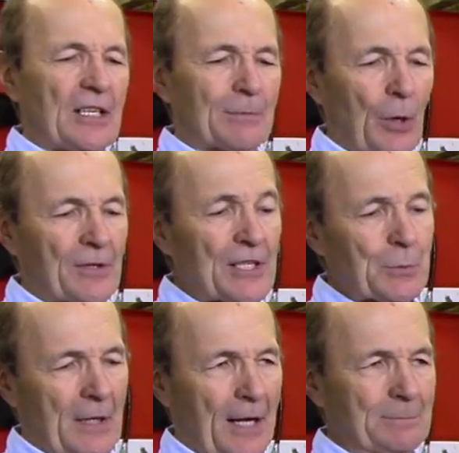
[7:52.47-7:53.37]
So you blow
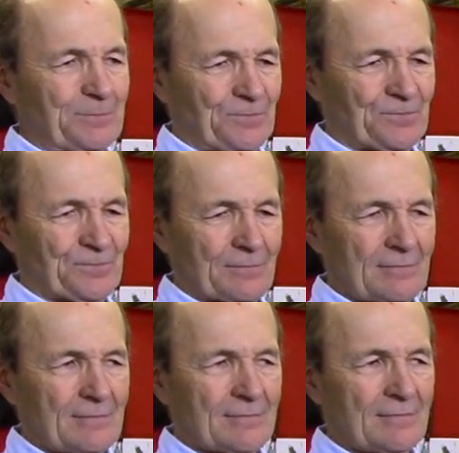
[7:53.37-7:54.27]
this one up,
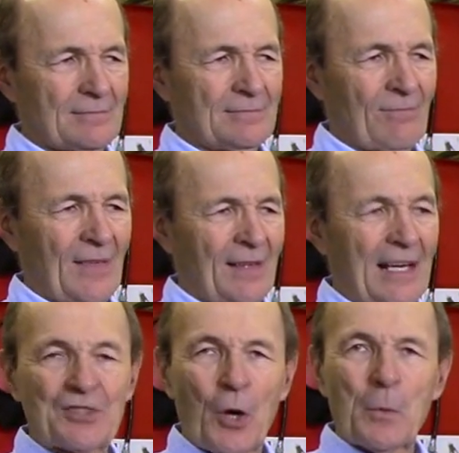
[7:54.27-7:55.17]

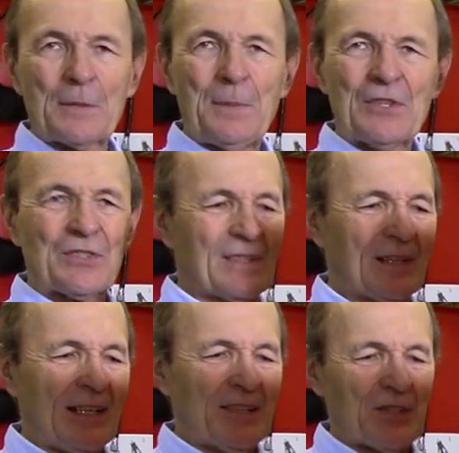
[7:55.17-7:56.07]
that's all one piece.
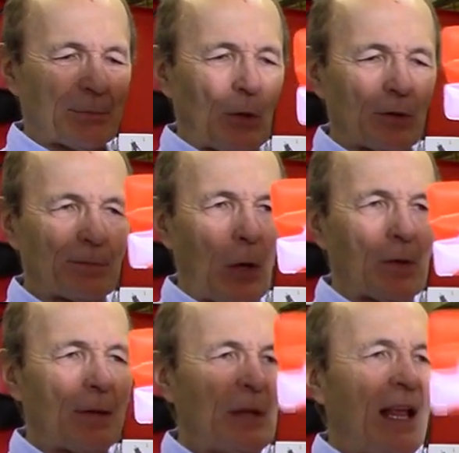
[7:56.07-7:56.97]
So you blow the
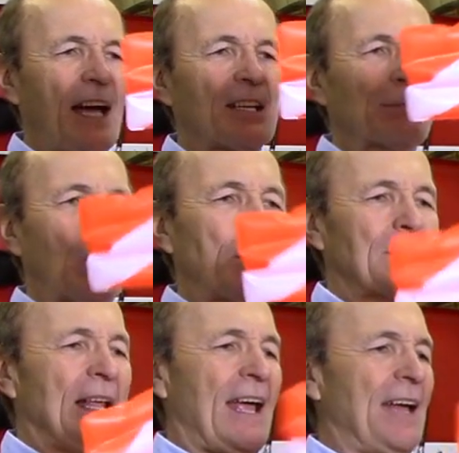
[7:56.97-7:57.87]
float up and you blow
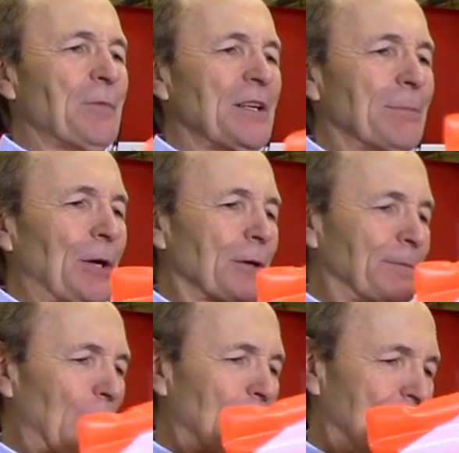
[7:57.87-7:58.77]
it, and when you blow the
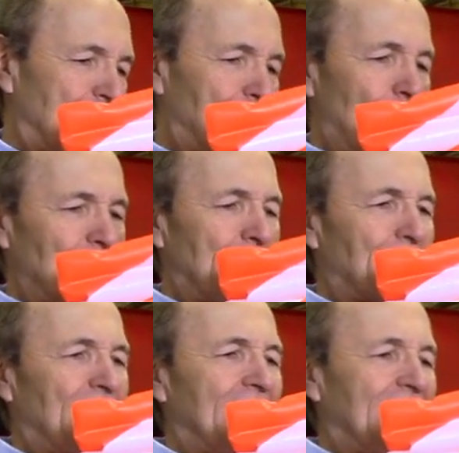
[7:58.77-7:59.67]
float up, it blows
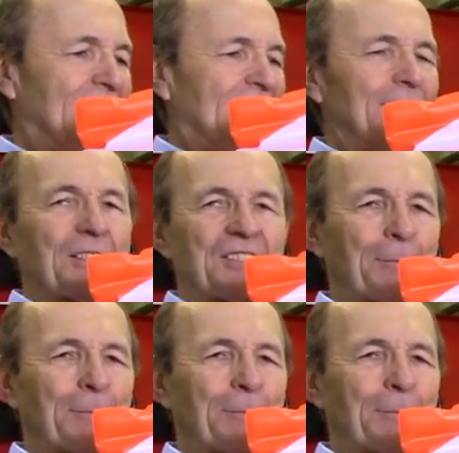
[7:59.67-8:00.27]
up the, uh, the